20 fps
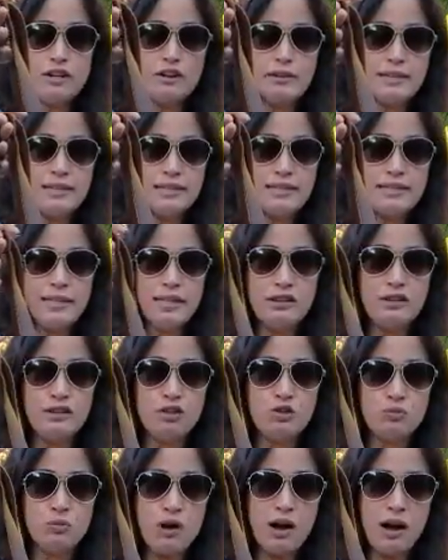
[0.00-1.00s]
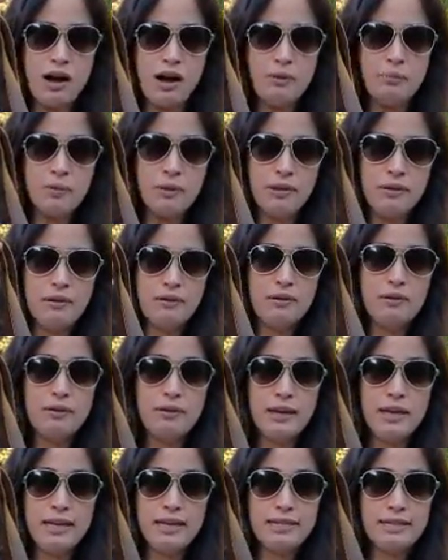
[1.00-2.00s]
you can see the drop
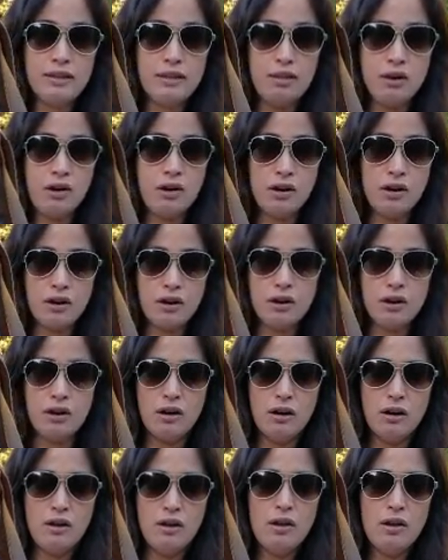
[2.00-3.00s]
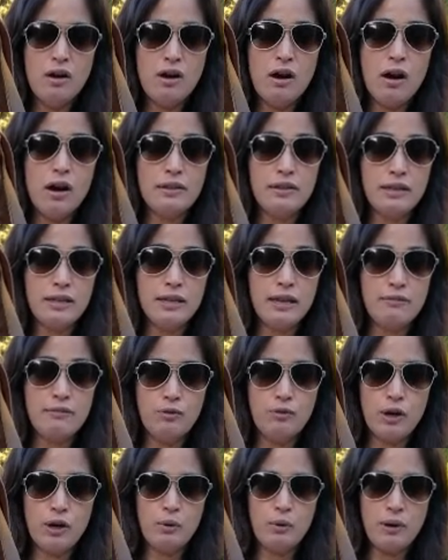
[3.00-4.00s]
is longer on the Love
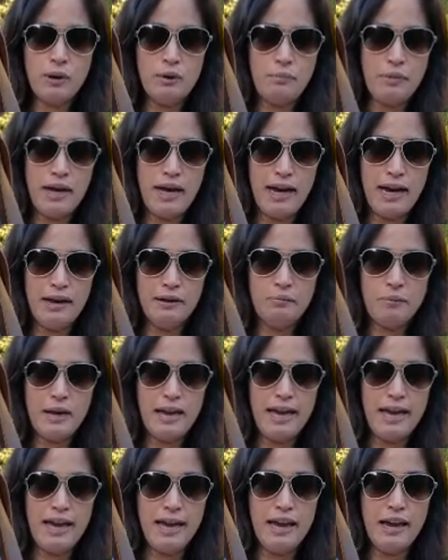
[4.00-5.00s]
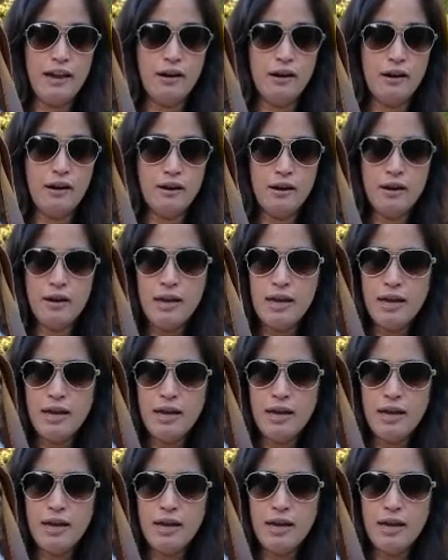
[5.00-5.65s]
41 bag by a hair.